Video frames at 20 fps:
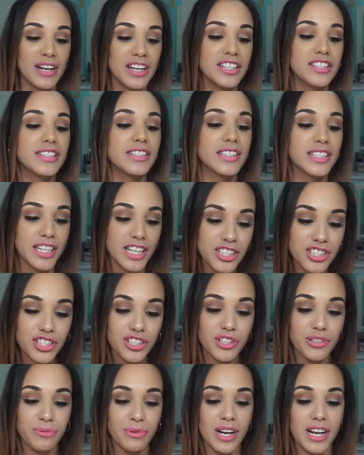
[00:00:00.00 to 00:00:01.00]
It is such
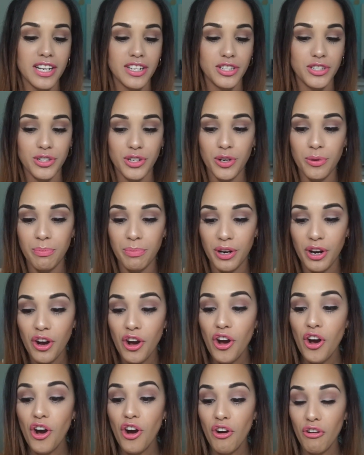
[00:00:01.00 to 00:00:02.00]
a great dupe
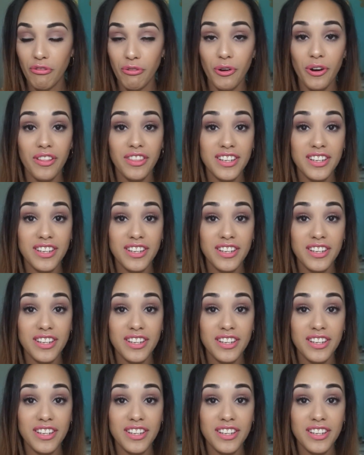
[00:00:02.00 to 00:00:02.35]
for